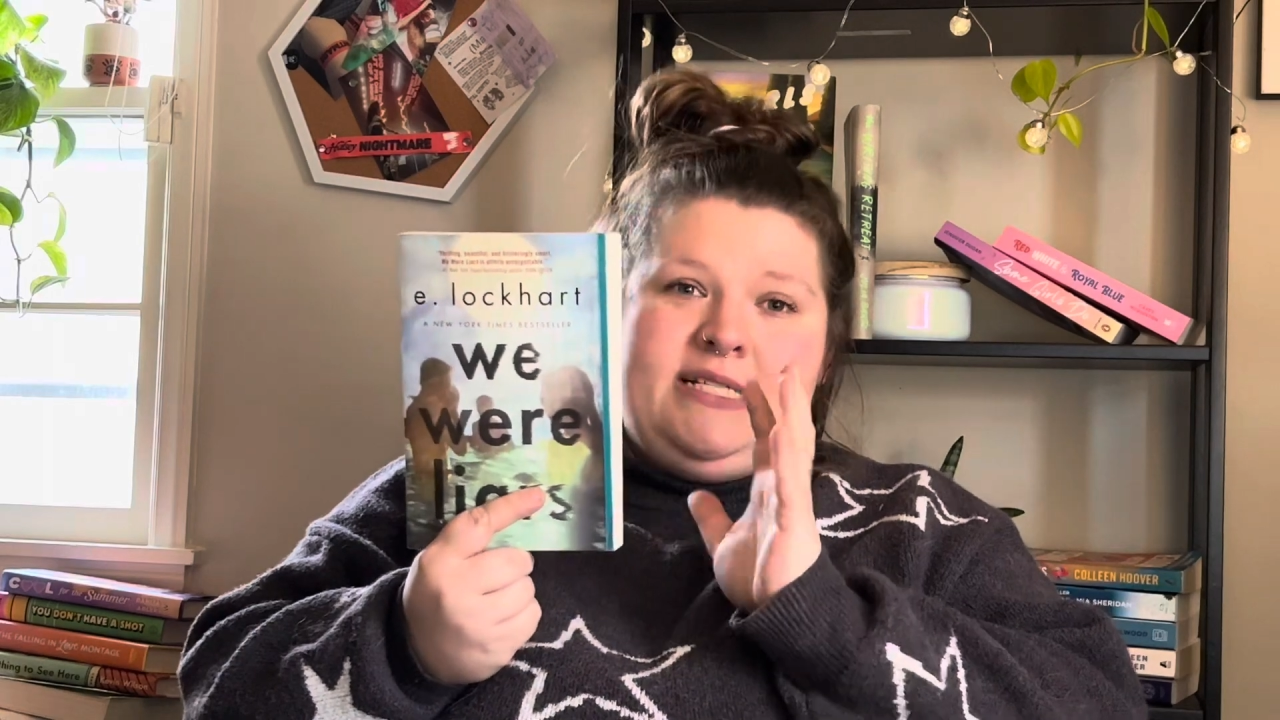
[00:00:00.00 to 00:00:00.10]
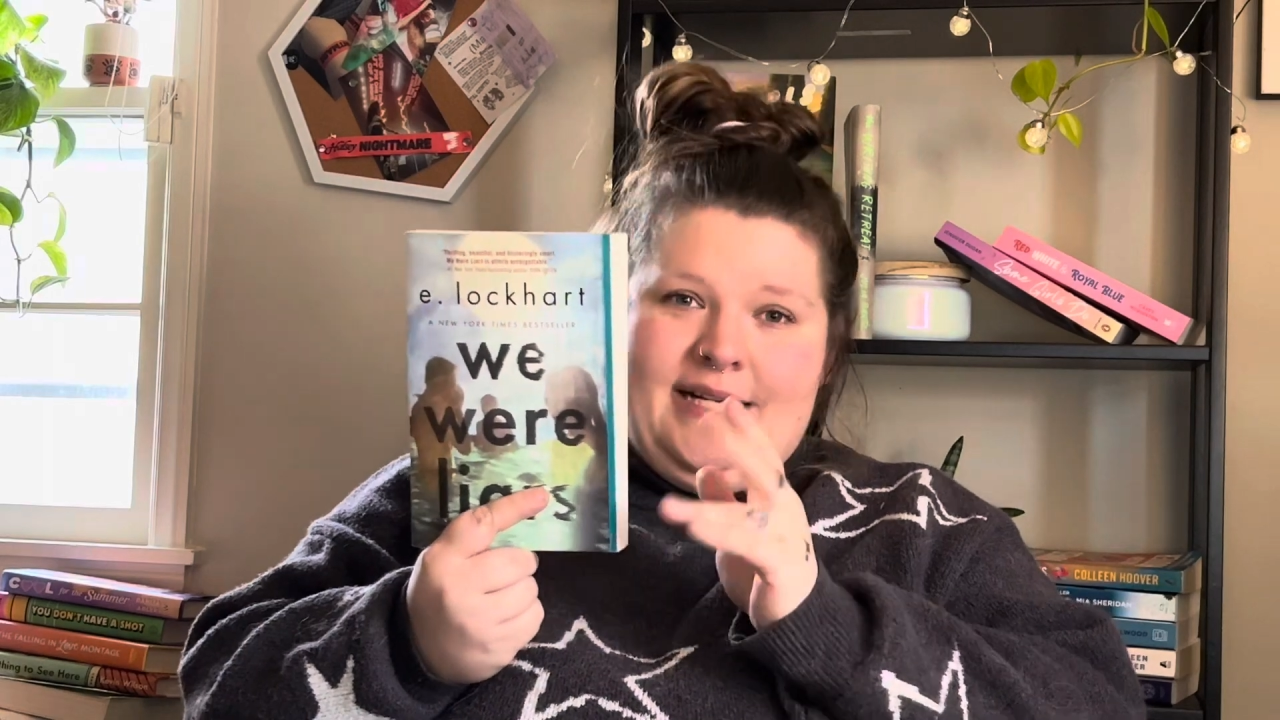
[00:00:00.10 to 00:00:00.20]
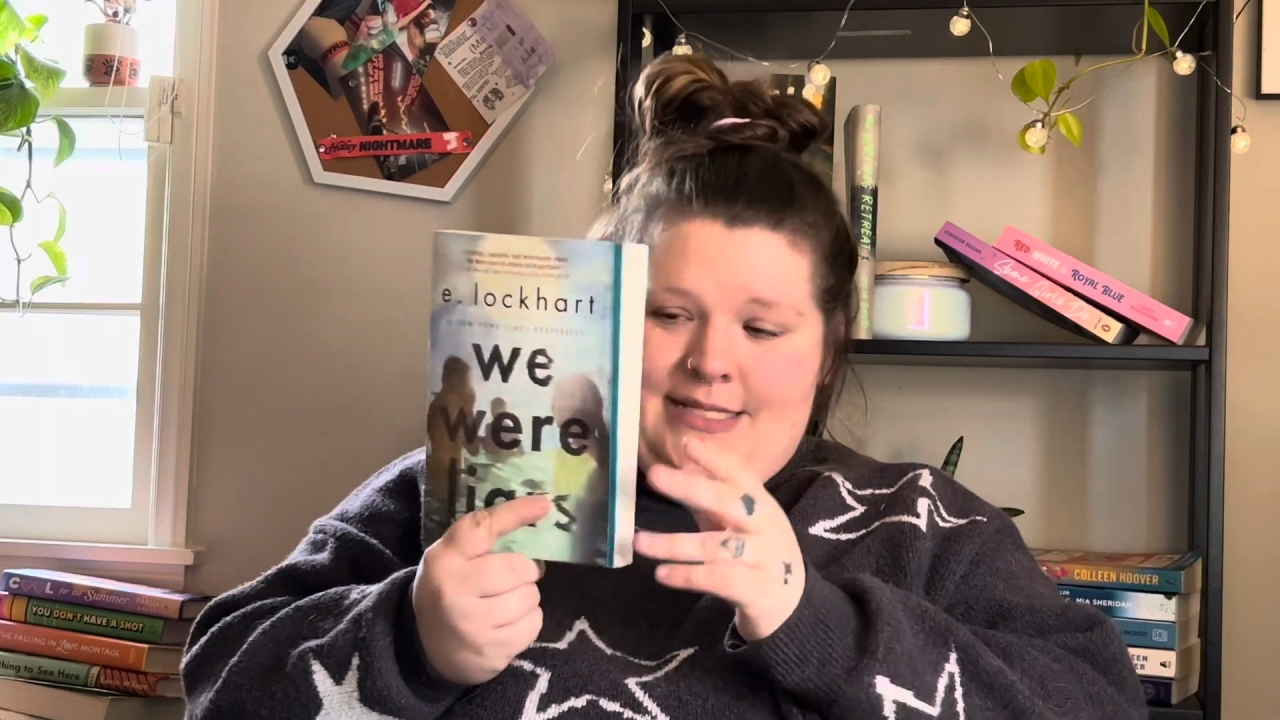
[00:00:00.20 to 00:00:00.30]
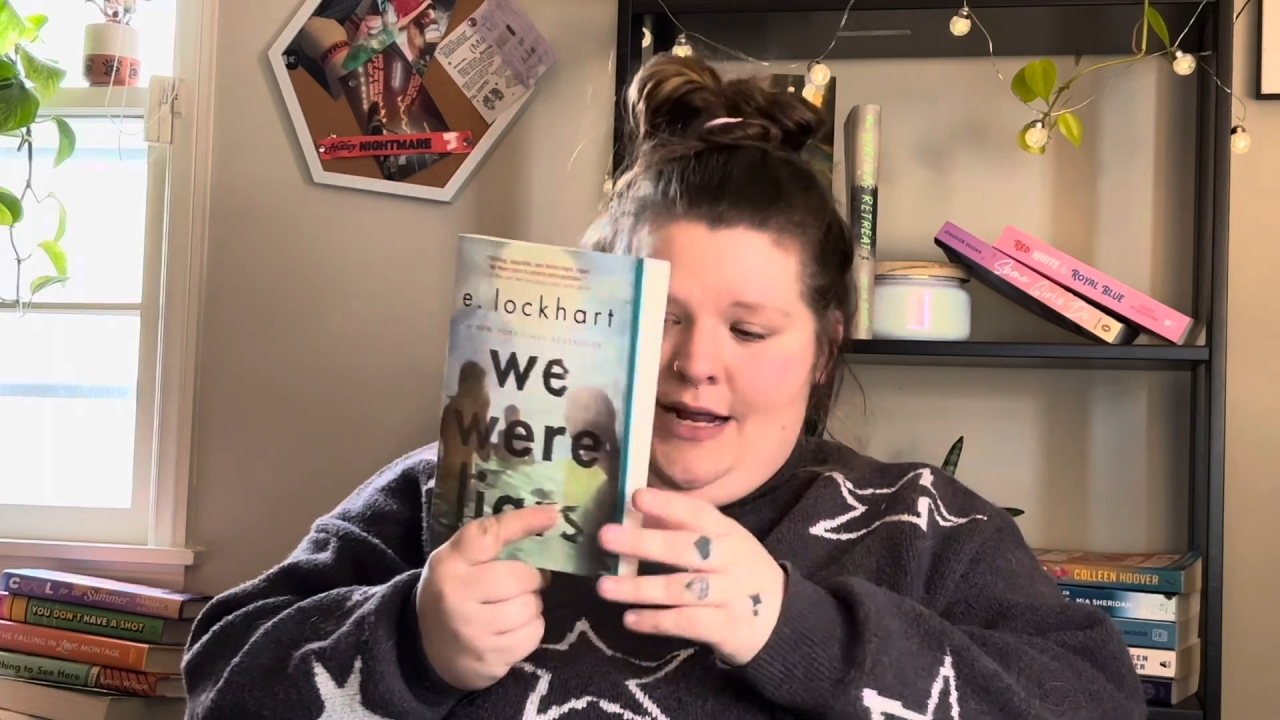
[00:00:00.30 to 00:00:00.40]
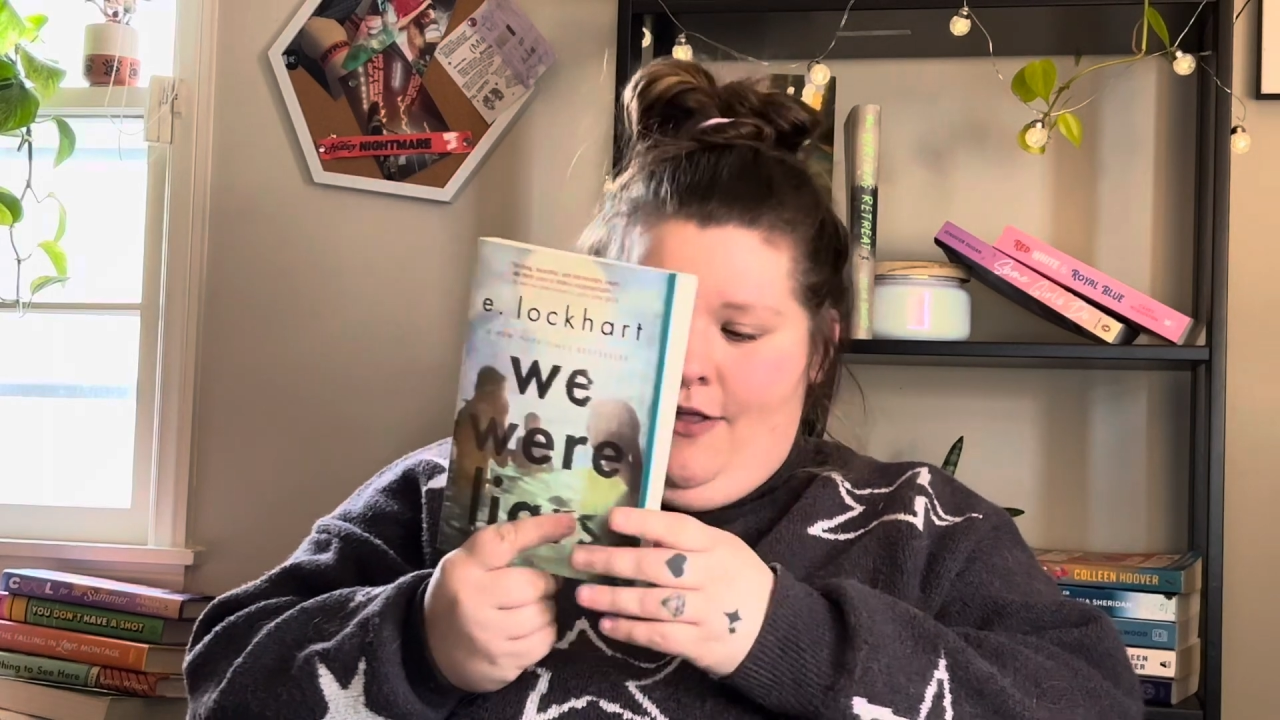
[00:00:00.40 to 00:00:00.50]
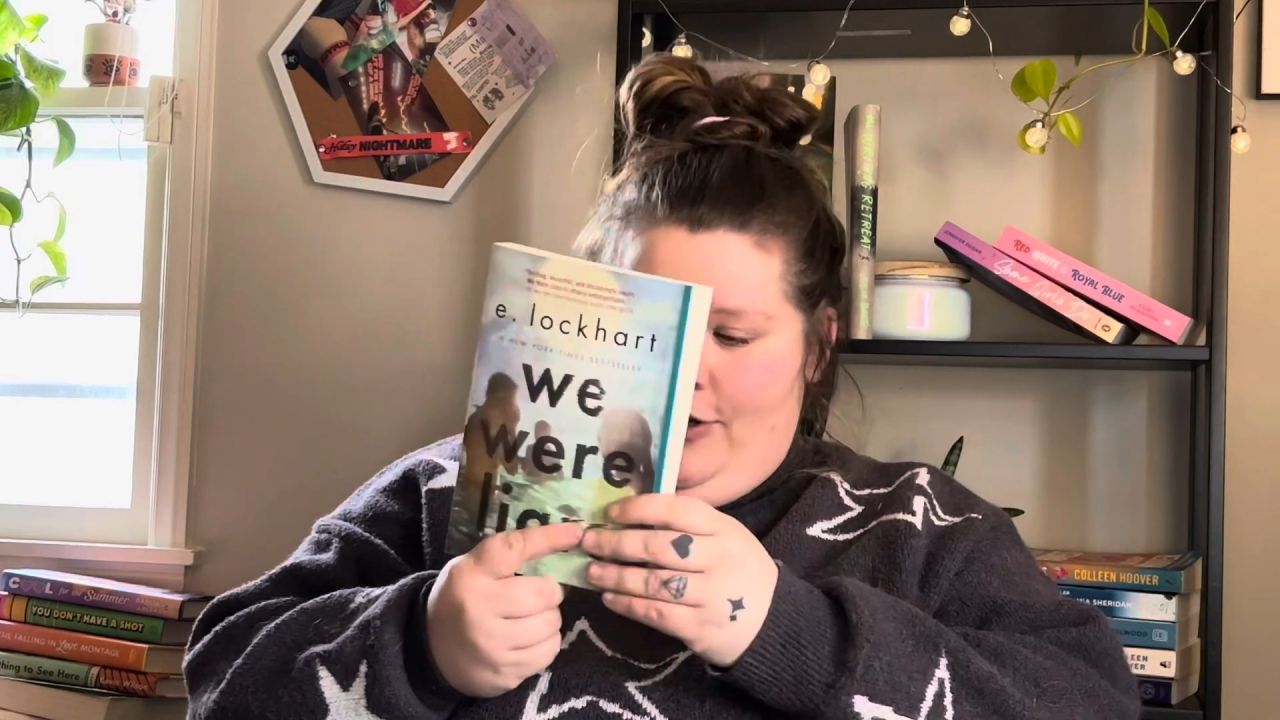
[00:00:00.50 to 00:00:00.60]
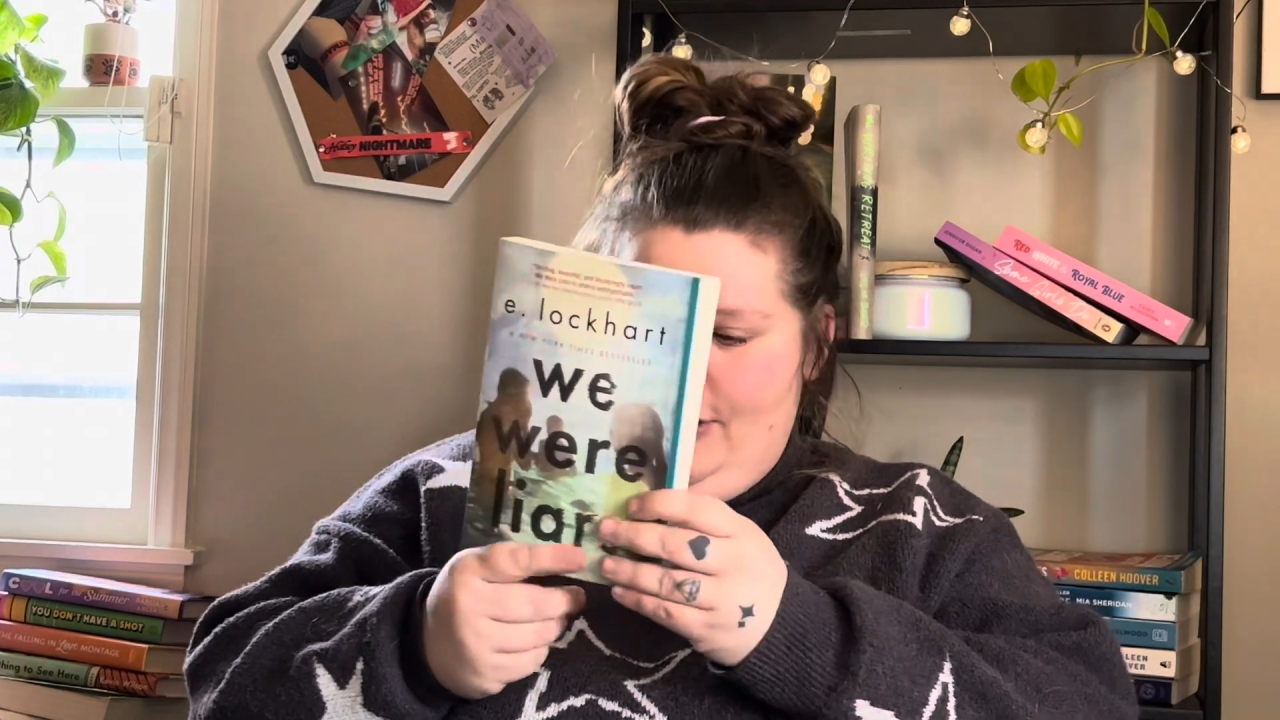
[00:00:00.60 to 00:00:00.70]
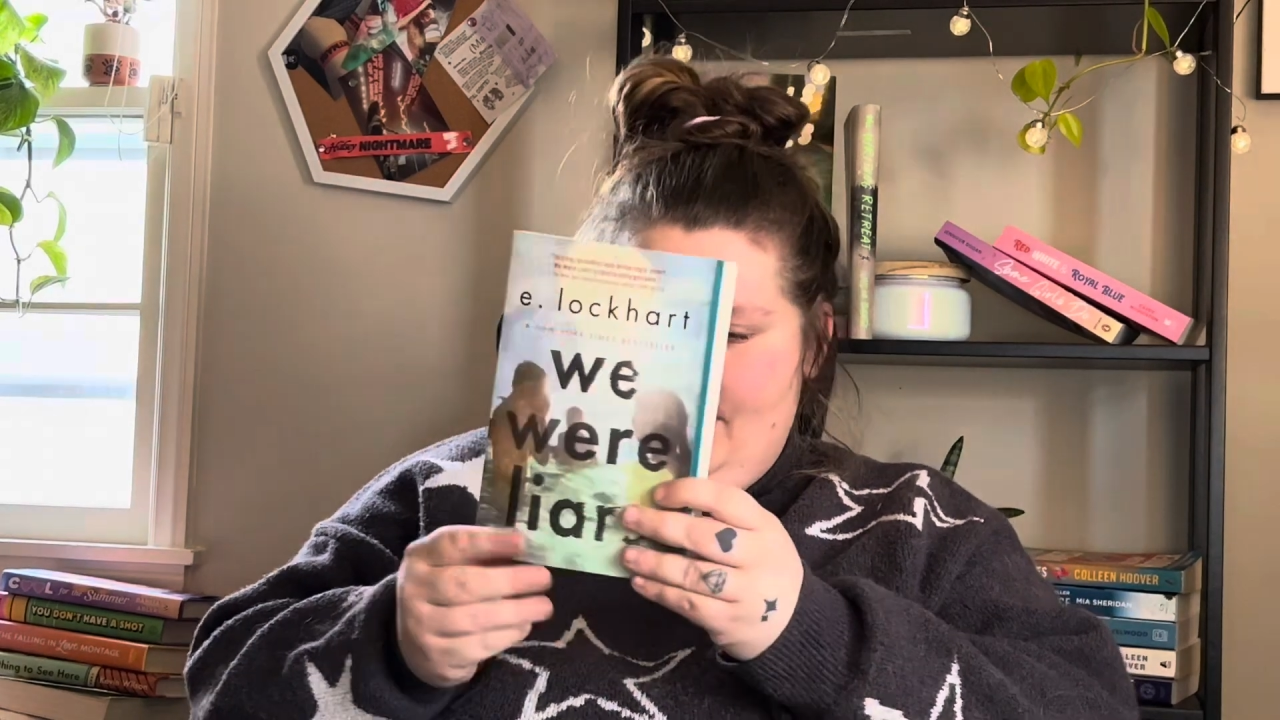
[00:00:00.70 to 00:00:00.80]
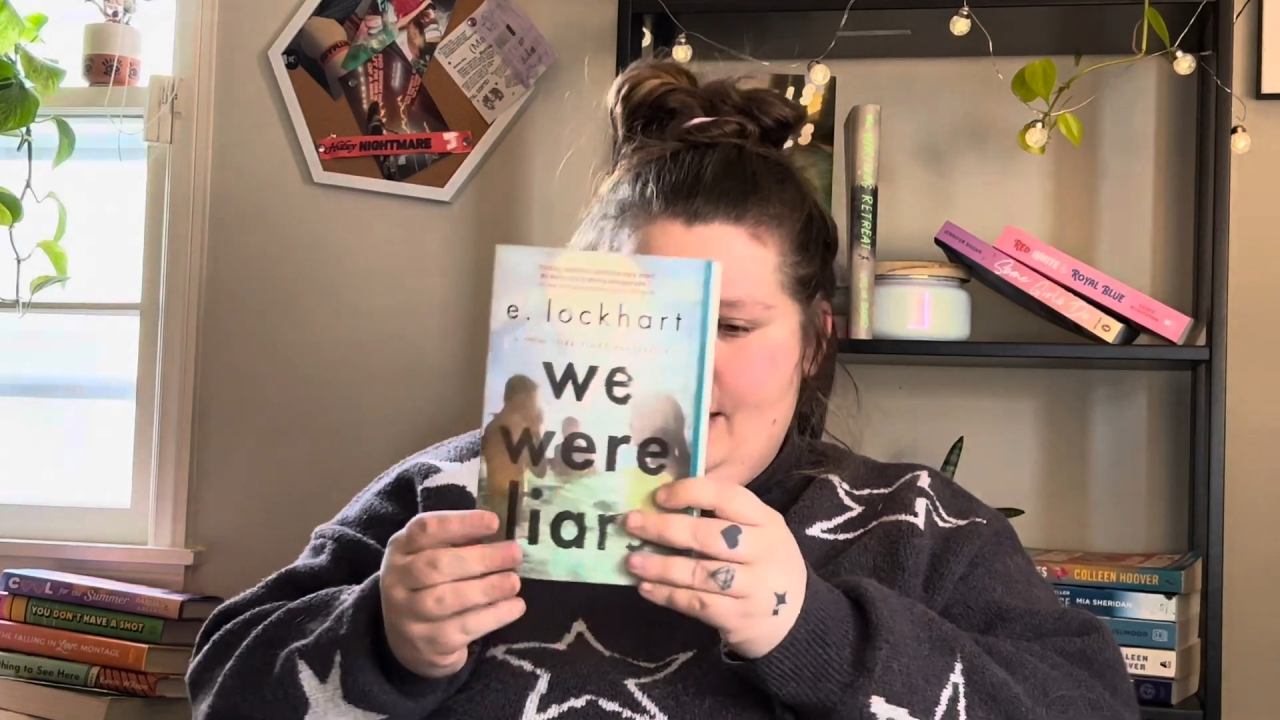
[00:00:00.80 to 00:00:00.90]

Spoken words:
$6.